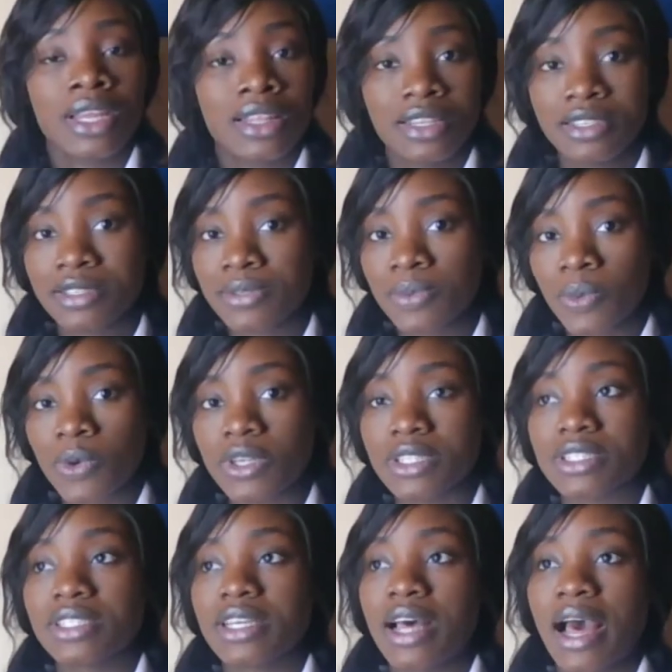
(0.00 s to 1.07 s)
This is
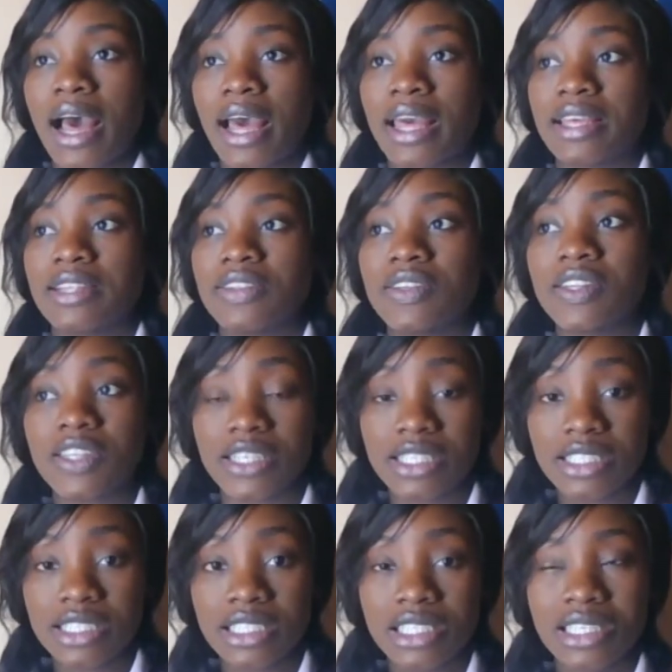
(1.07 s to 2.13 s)
what I
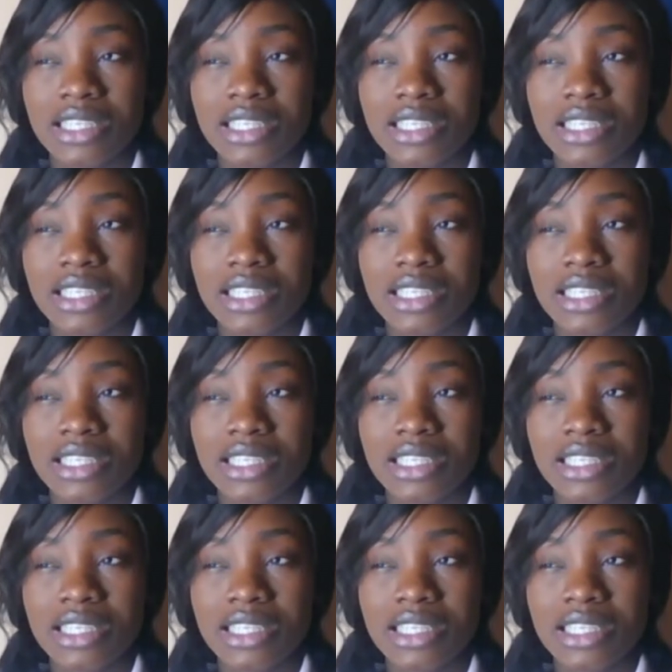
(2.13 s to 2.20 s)
learned.